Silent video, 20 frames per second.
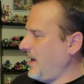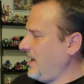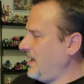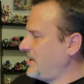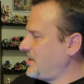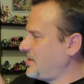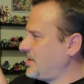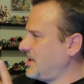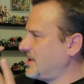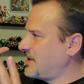
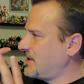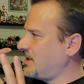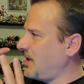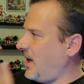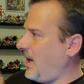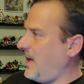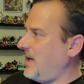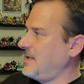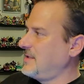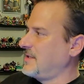It's just
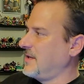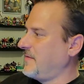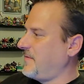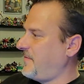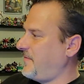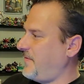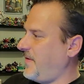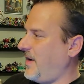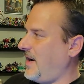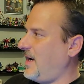tons of
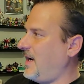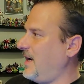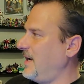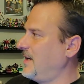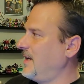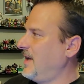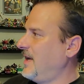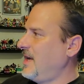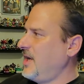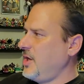
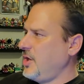fun,